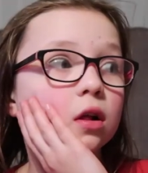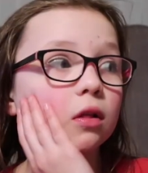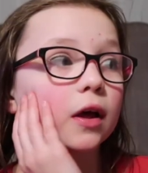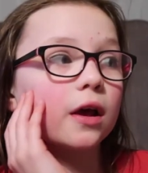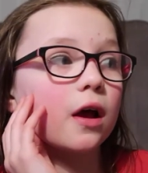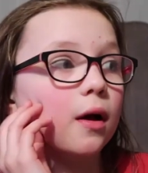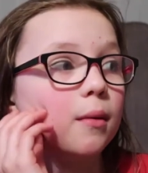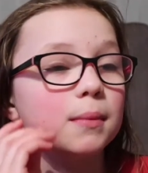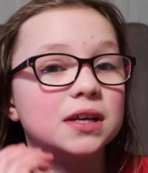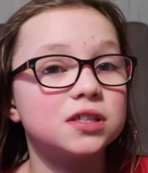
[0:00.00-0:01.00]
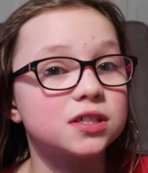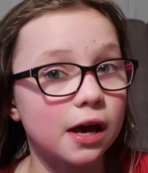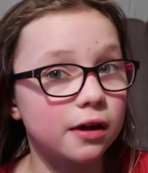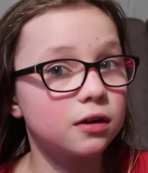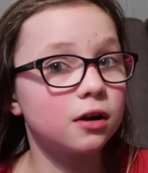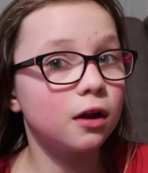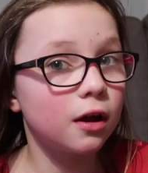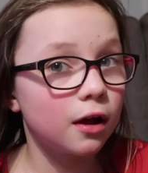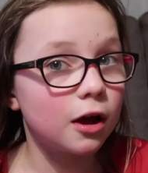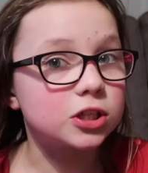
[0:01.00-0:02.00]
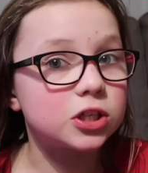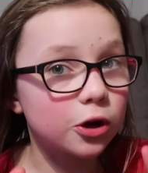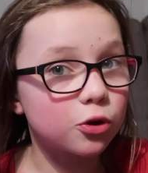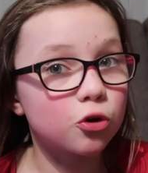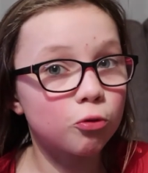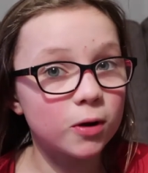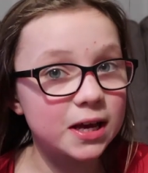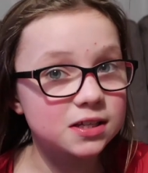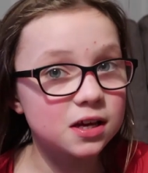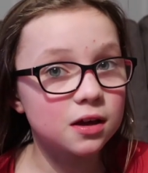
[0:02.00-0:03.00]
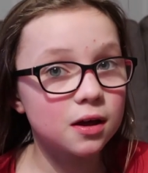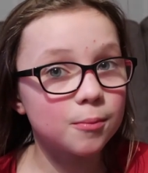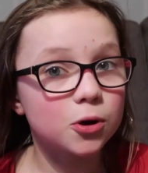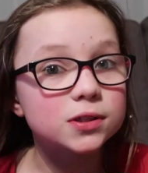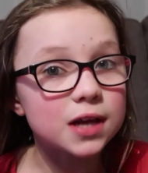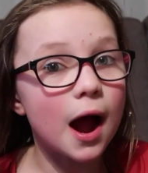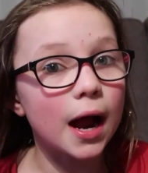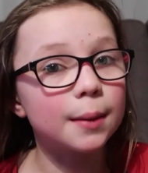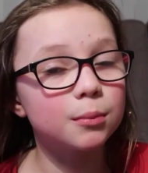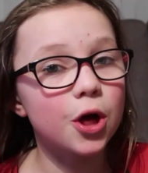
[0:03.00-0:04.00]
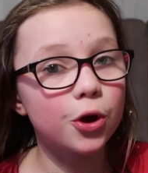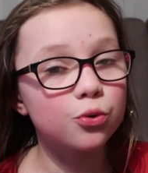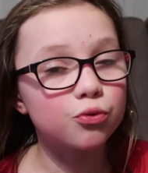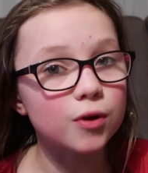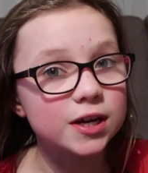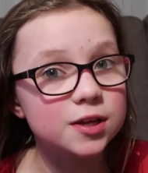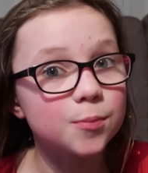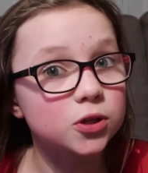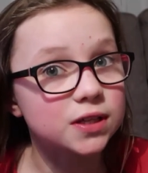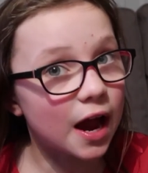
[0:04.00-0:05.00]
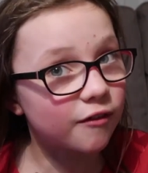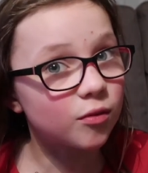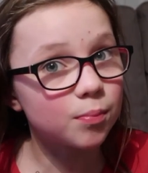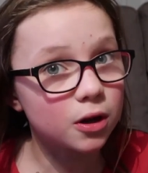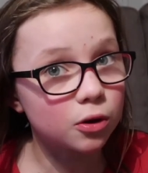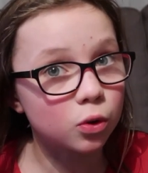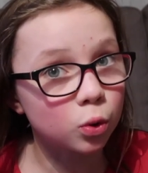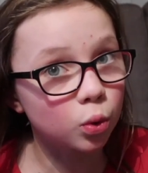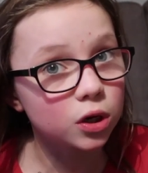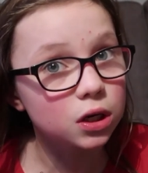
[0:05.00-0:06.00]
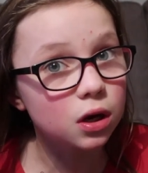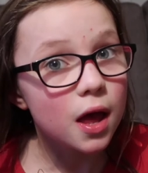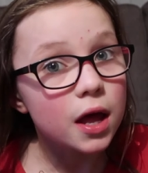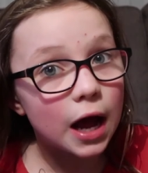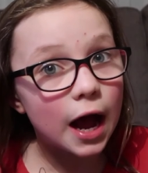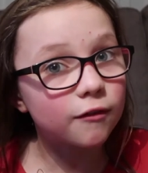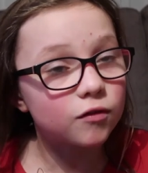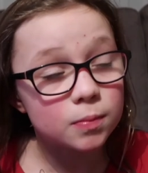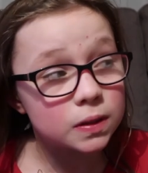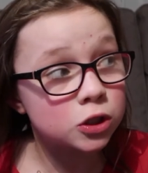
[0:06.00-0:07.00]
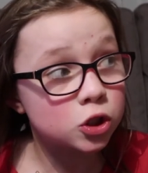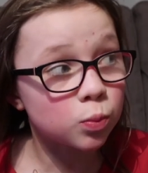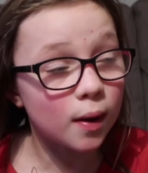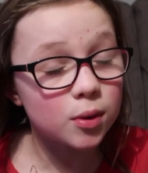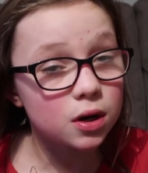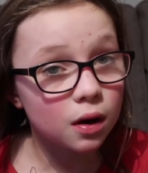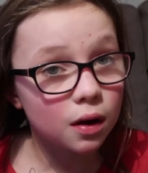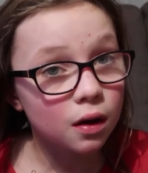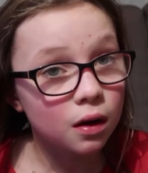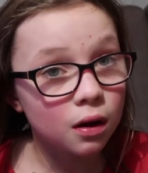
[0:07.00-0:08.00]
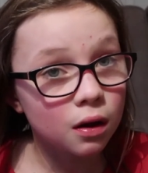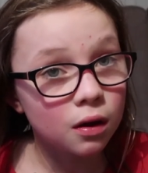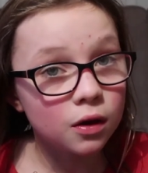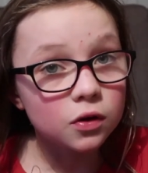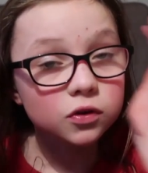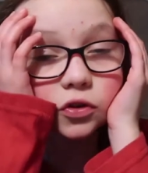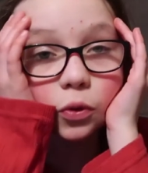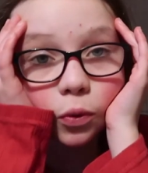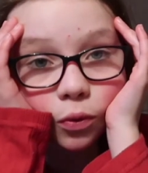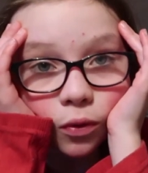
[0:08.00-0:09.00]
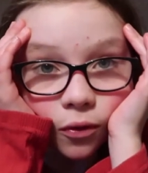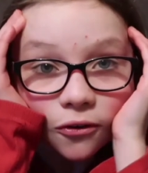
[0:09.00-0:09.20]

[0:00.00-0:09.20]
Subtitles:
Like, my skin is now crazy because I'm now crazy because I haven't been in chlorine, I haven't been swimming. So,